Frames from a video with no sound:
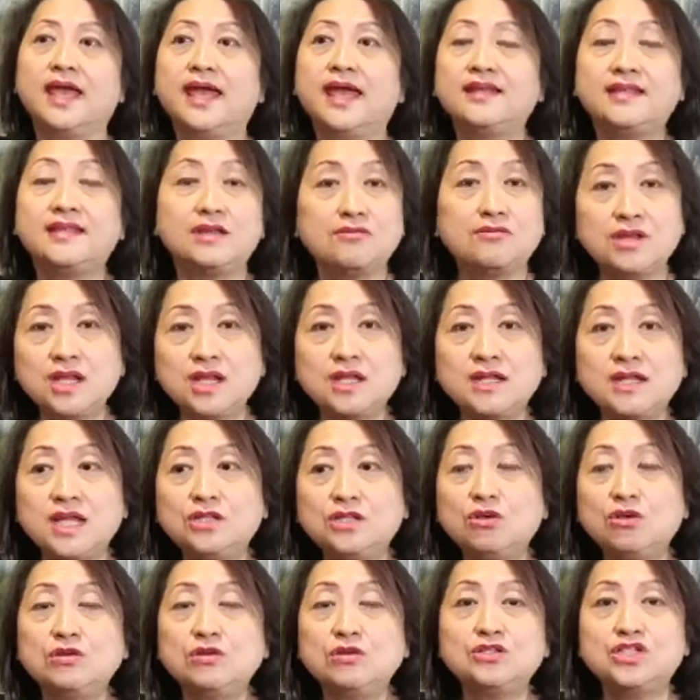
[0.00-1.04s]
And
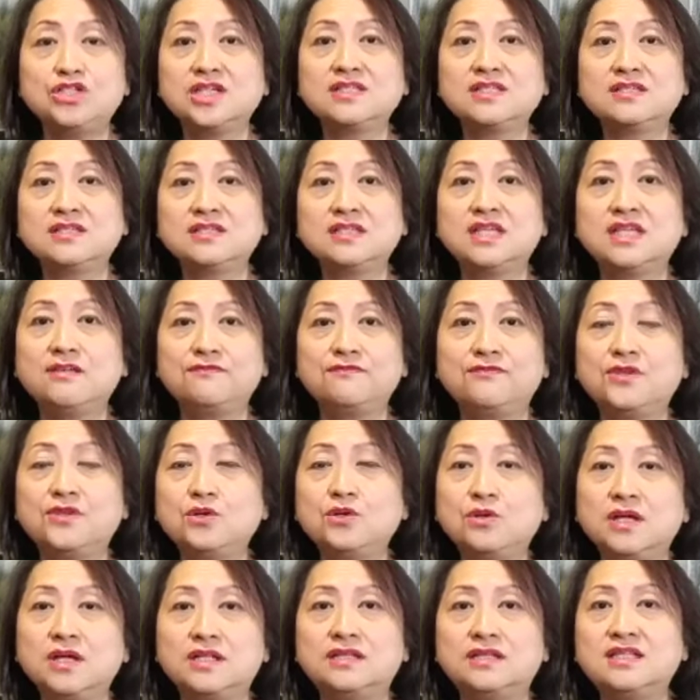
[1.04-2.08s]
they don't just give
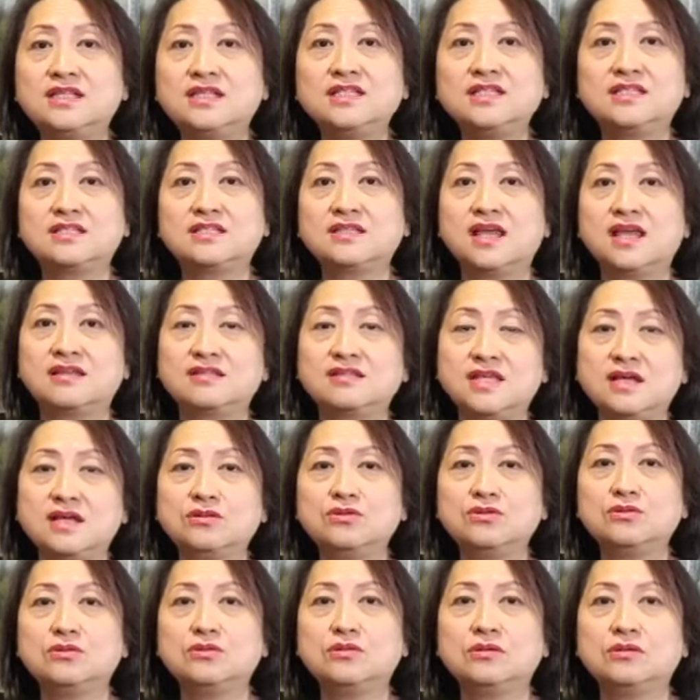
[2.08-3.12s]
you a list and
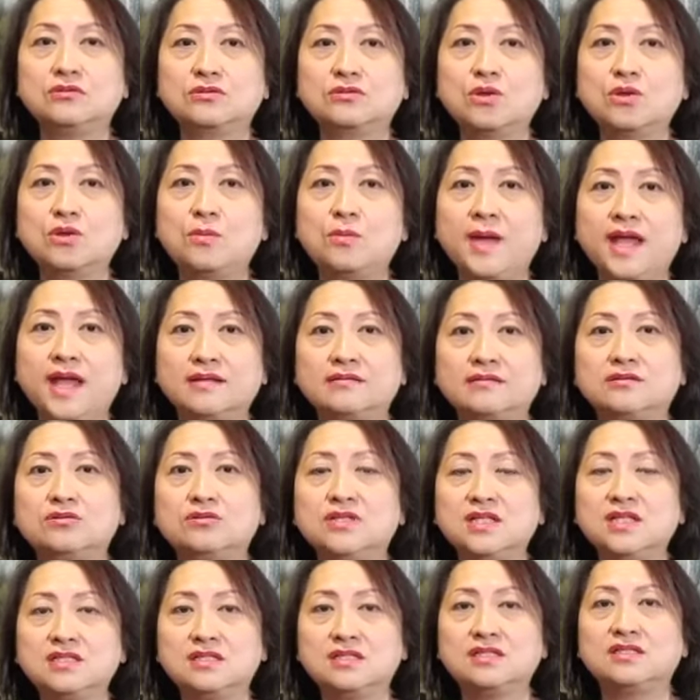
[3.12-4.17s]
tell you, no, go back,
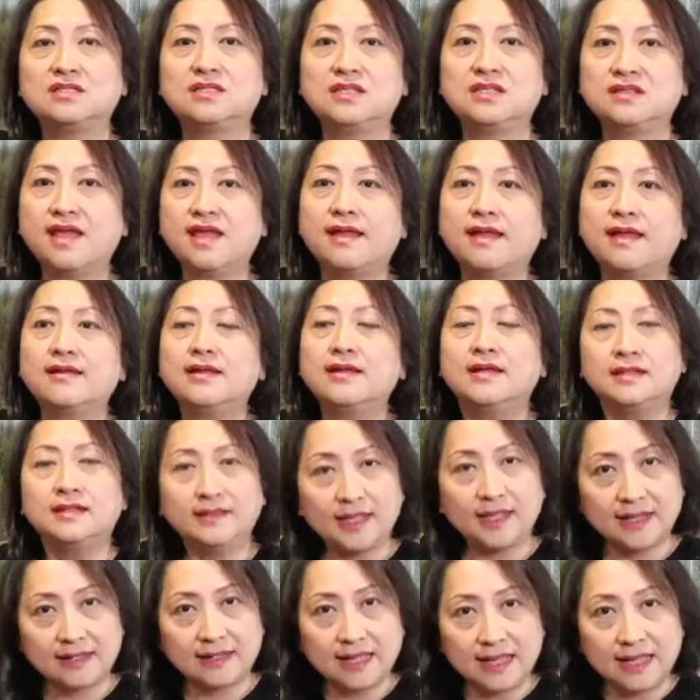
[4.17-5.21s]
go eat this, eat that.
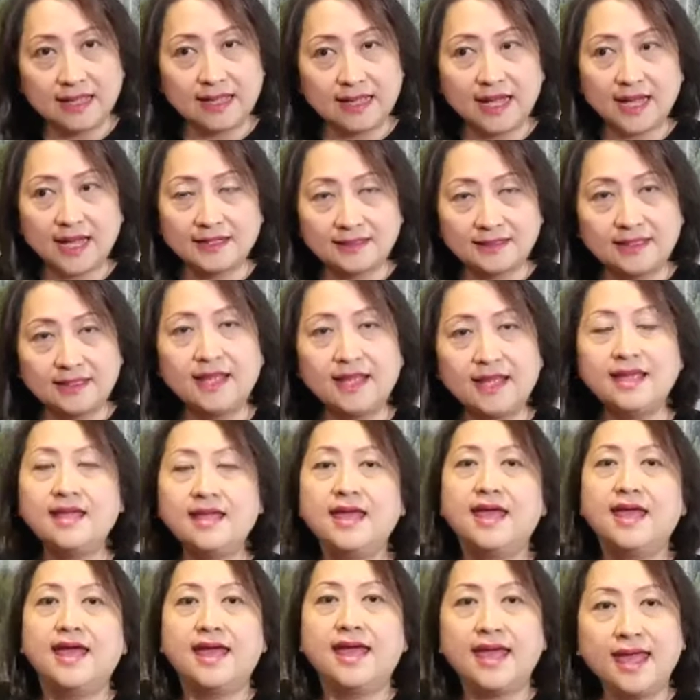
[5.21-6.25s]

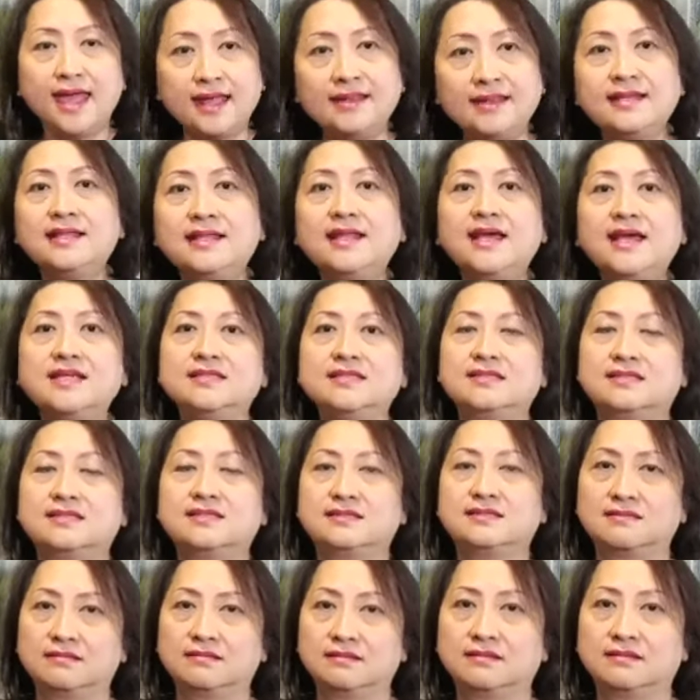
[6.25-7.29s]
They
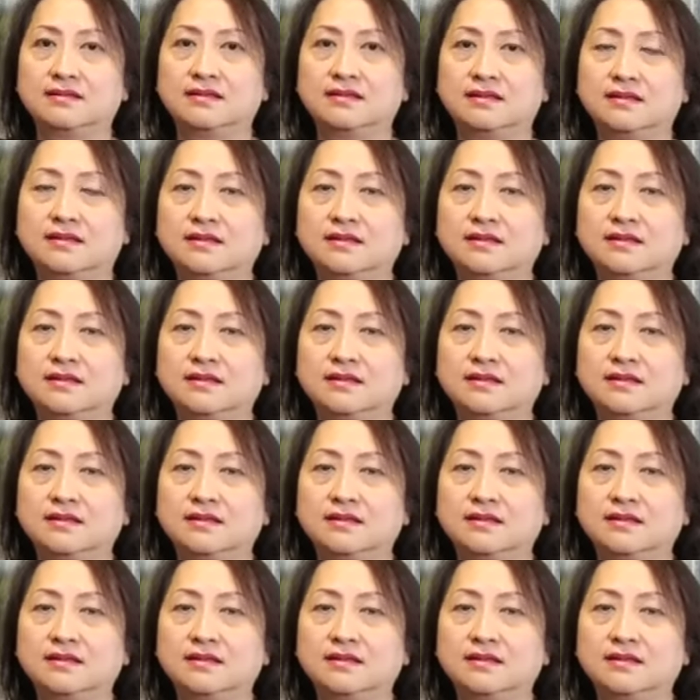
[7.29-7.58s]
analyze